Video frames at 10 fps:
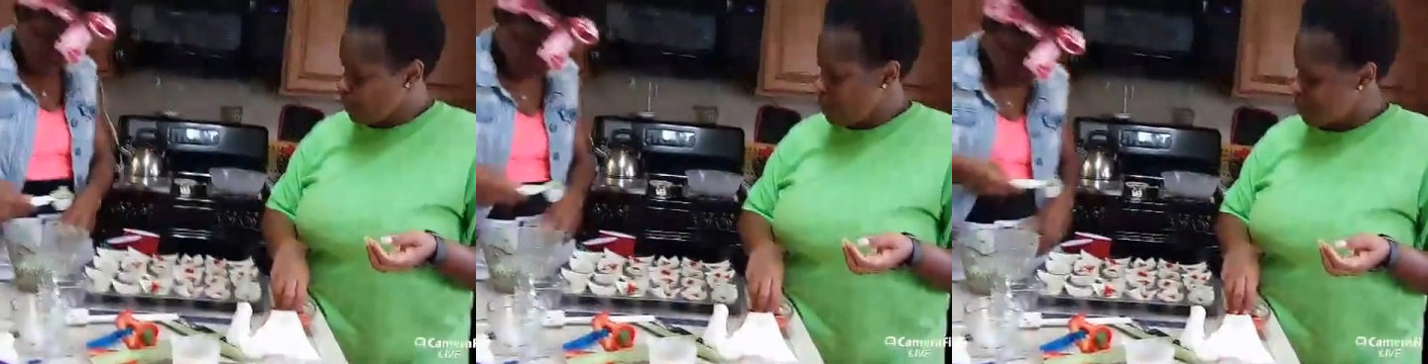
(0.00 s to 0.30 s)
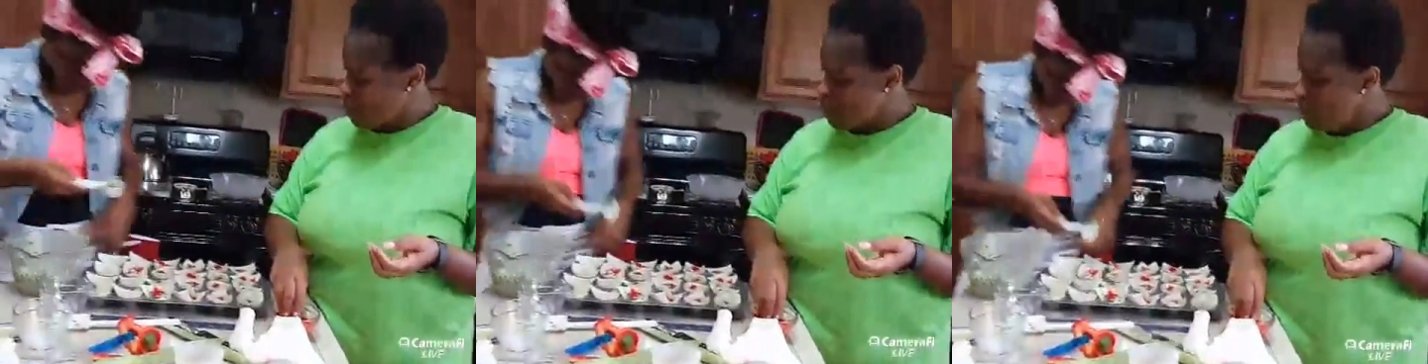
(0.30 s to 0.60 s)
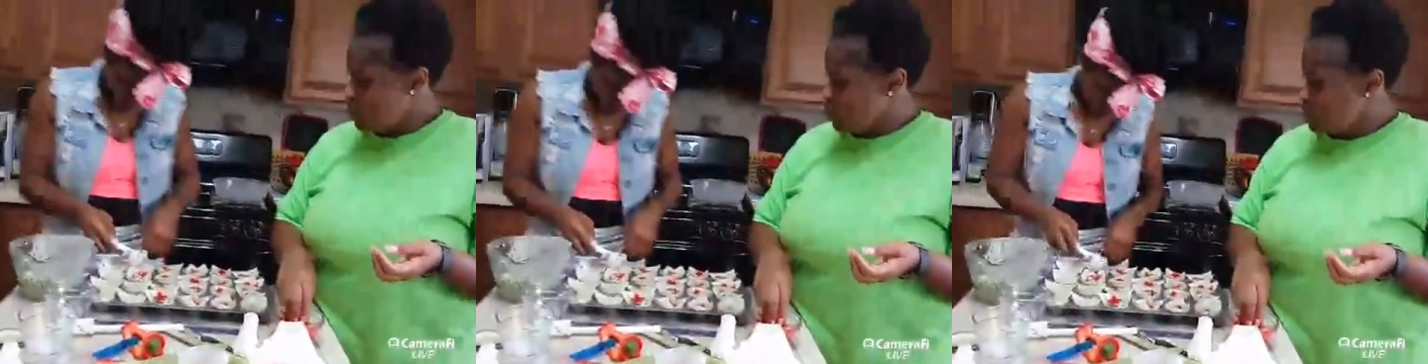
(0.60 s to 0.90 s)
And
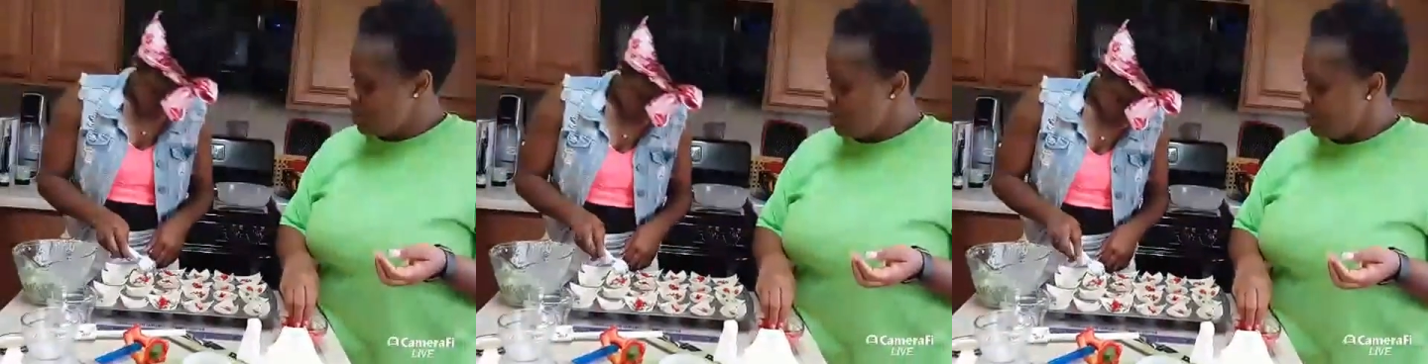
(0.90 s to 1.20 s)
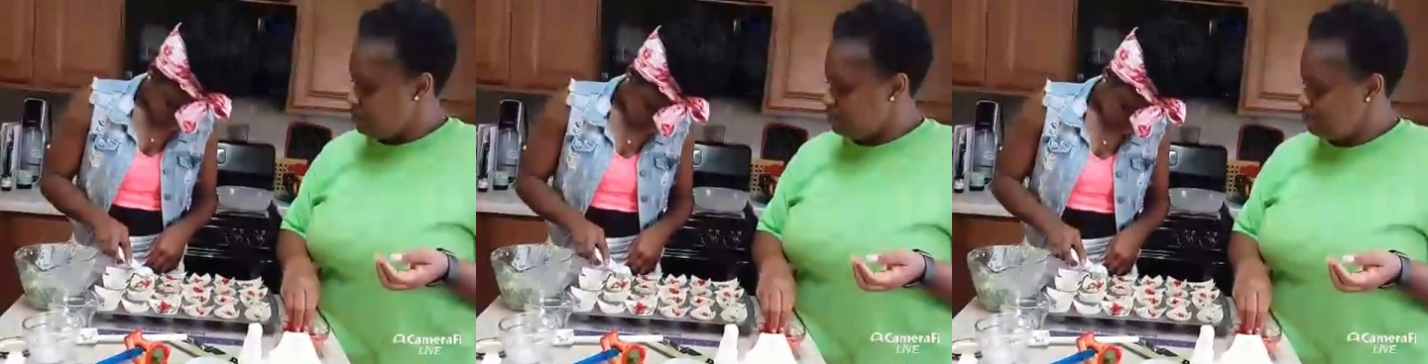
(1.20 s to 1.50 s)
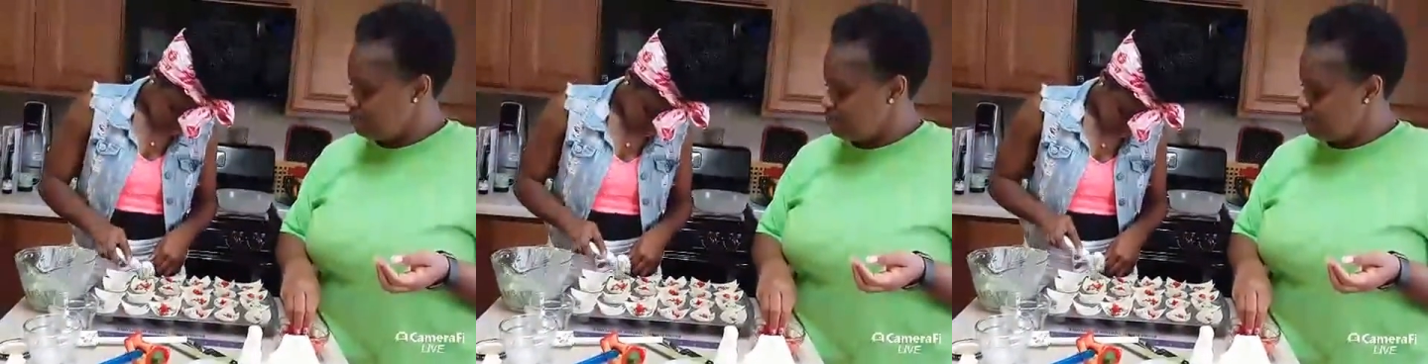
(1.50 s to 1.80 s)
then
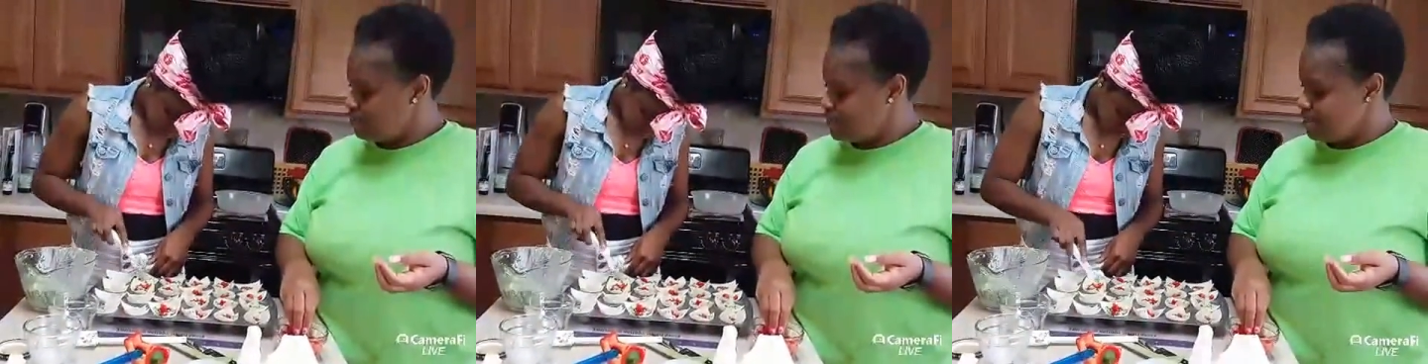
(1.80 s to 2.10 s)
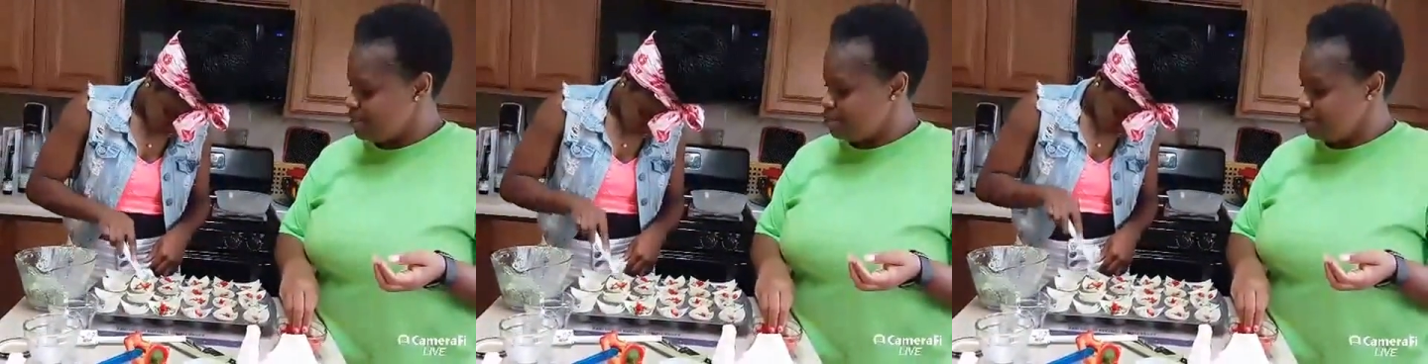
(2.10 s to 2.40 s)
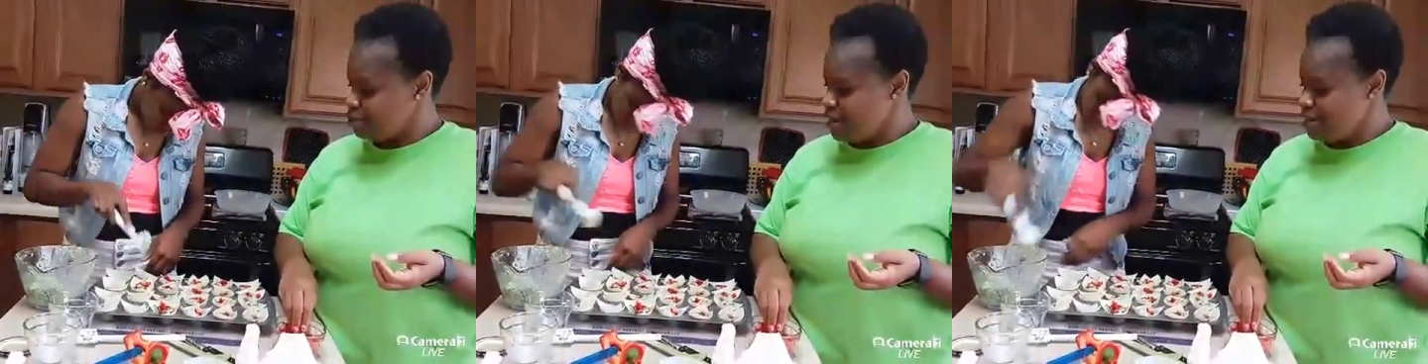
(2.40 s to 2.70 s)
Denise will
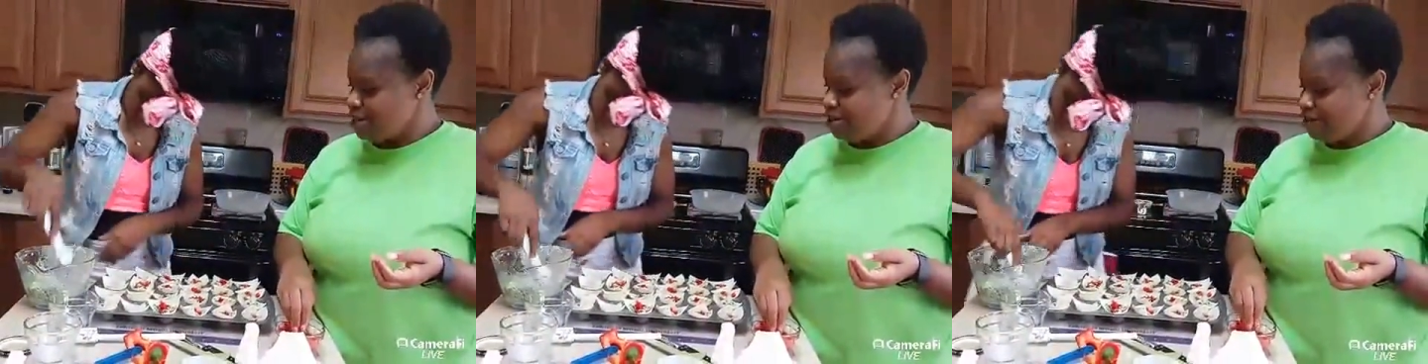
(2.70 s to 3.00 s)
try her